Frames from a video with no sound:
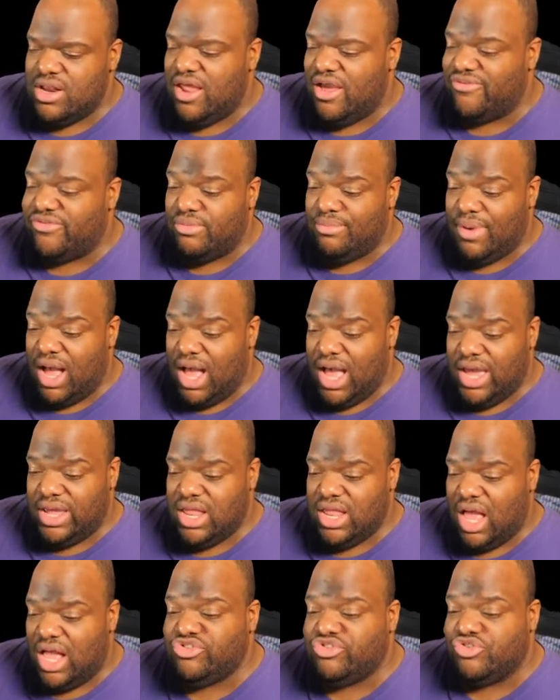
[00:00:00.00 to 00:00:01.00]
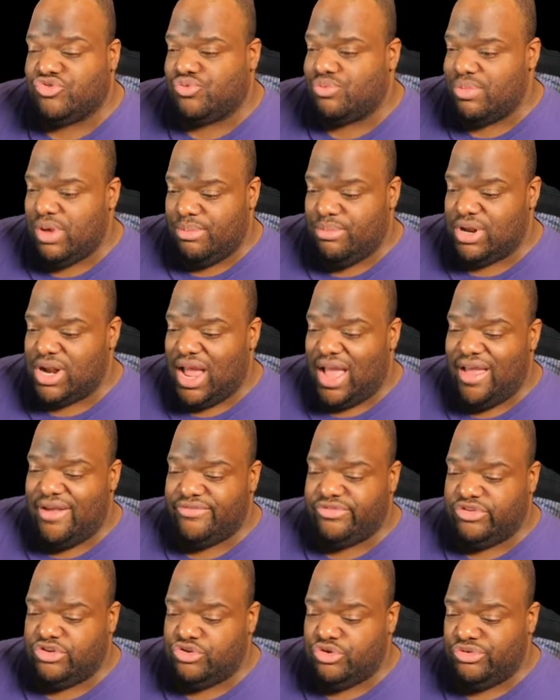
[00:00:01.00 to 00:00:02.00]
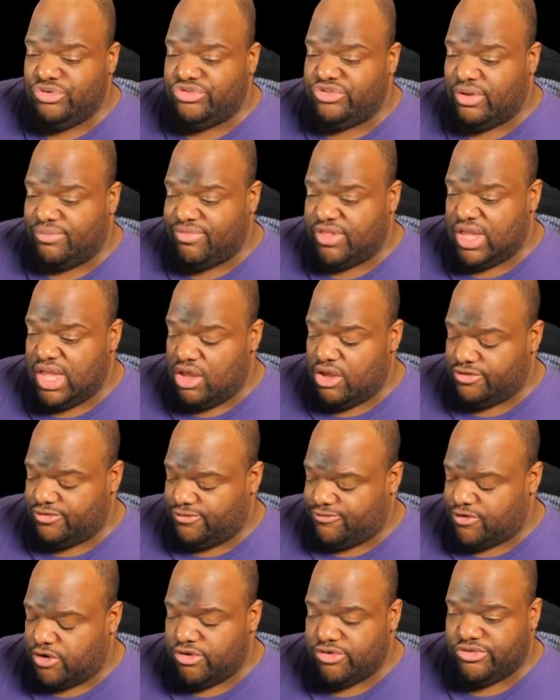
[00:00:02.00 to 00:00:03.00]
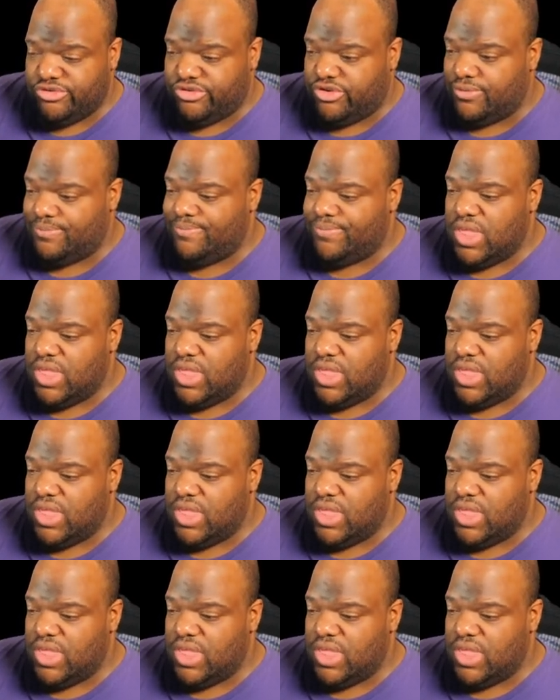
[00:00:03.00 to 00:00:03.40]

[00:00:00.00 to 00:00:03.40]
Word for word: Never mind, I just remembered I have to do something else first.